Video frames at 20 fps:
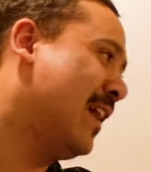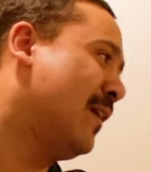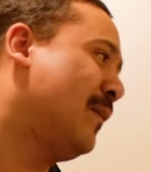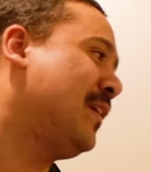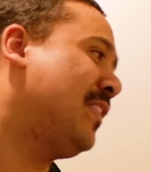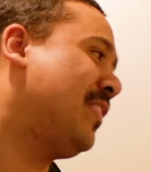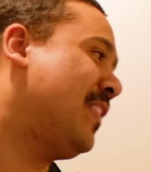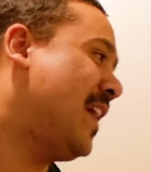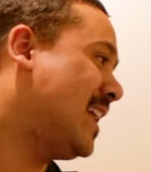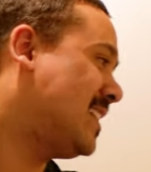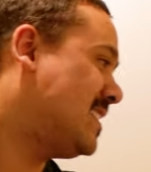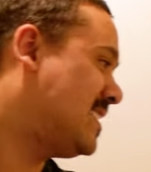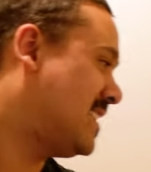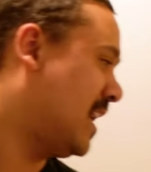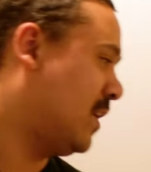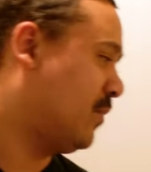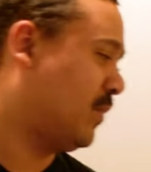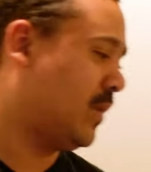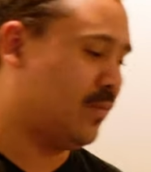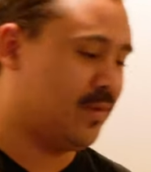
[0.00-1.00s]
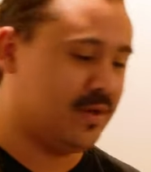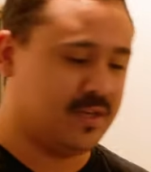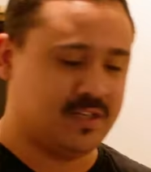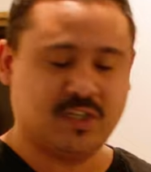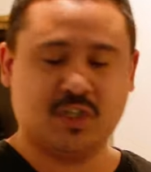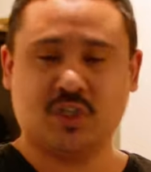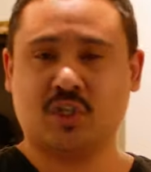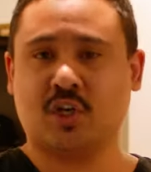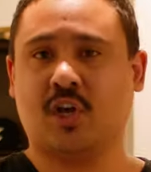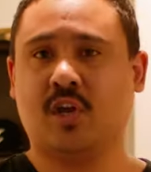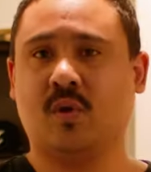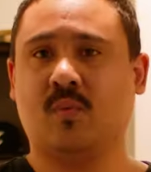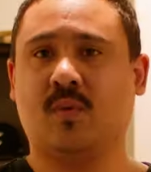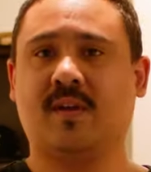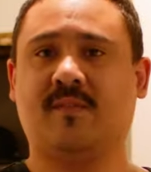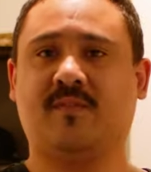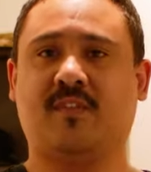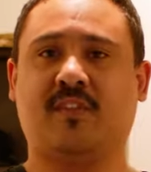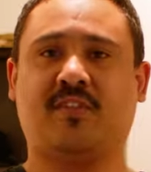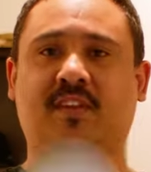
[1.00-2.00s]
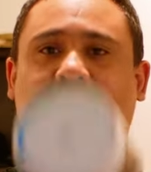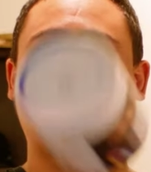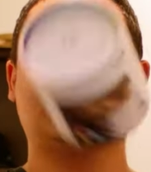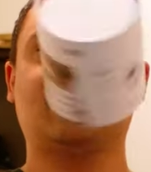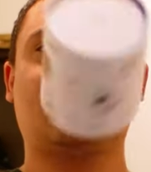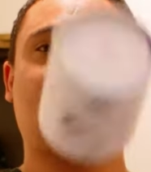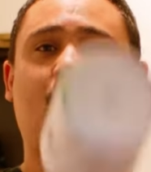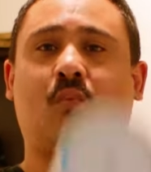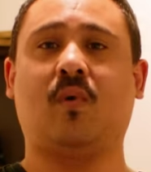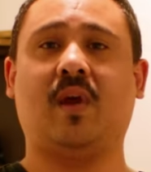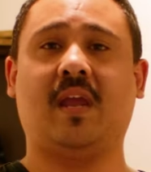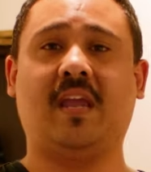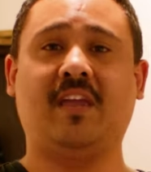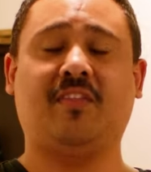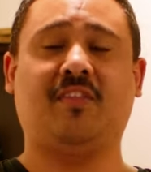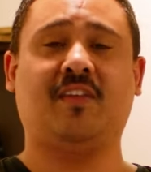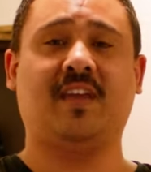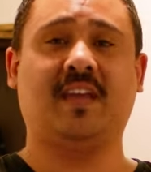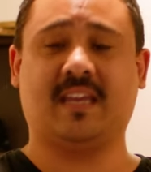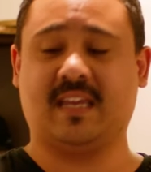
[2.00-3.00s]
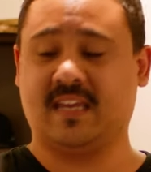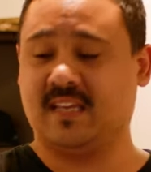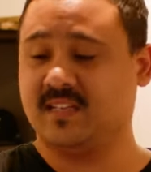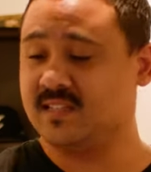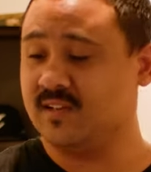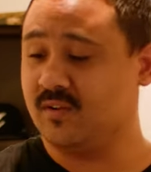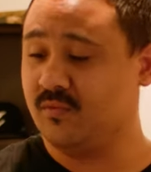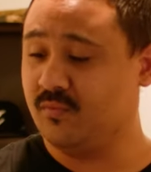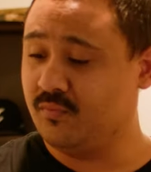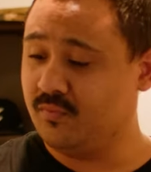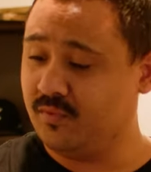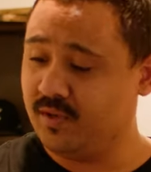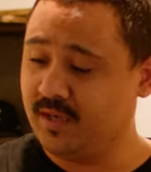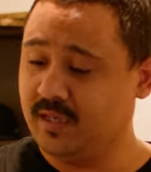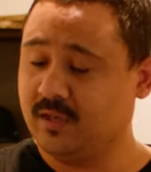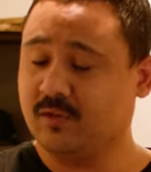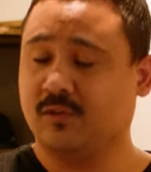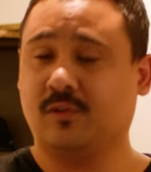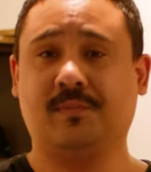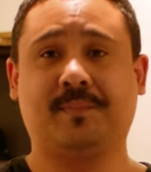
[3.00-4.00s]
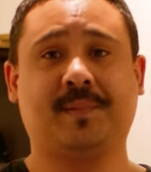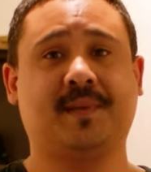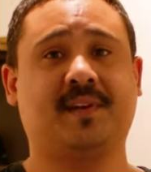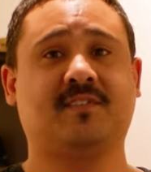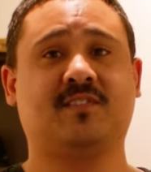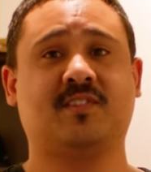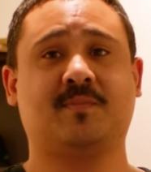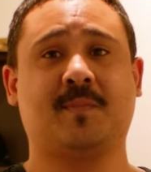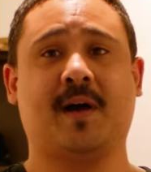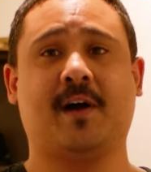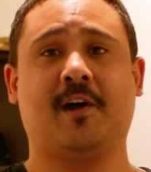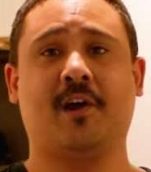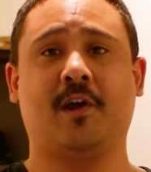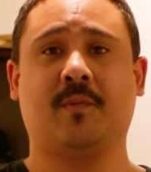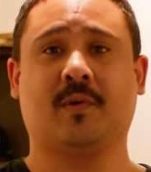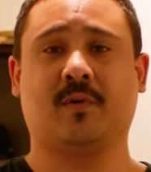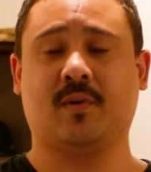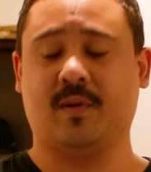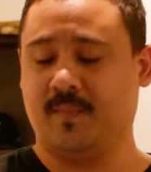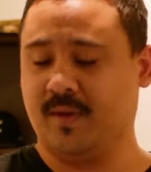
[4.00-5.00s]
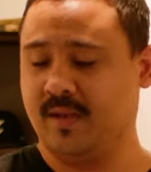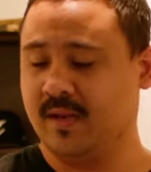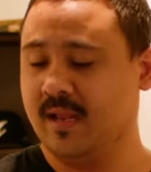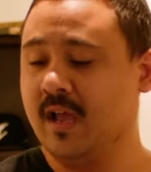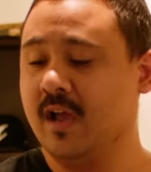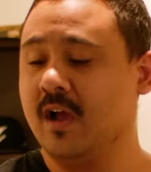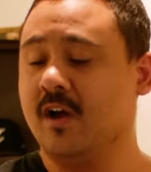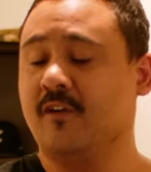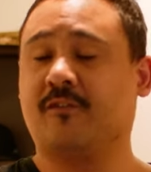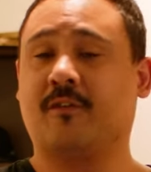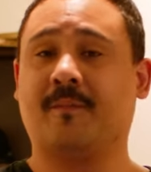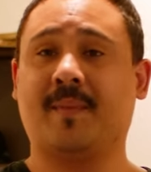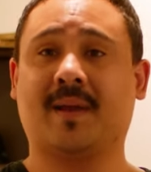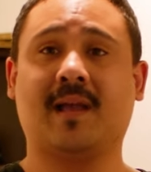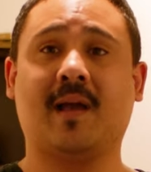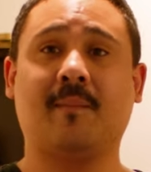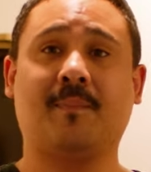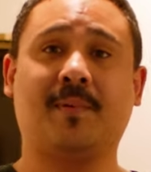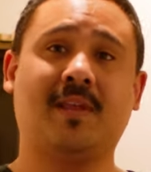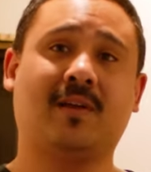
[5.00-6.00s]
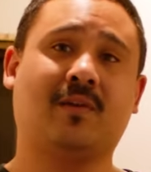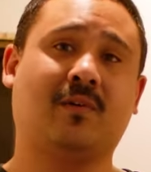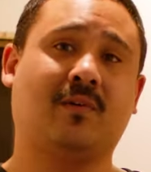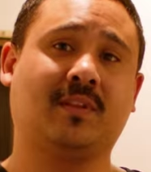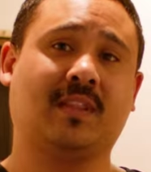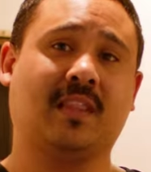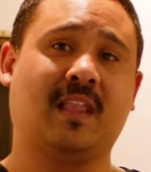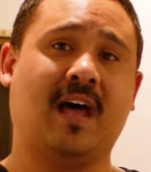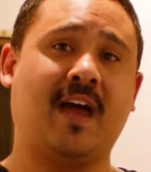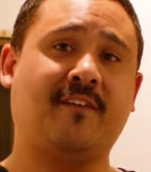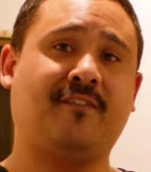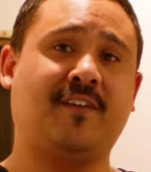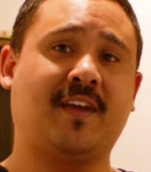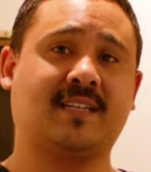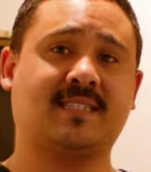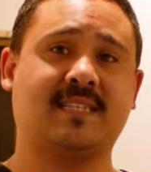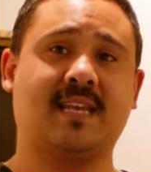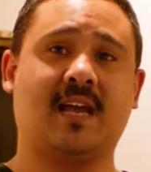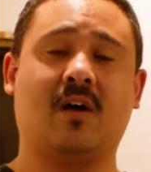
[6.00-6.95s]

With that said, we wanted to show you one of the things that we think is a really cool bit of smart home equipment from a company called LIFX.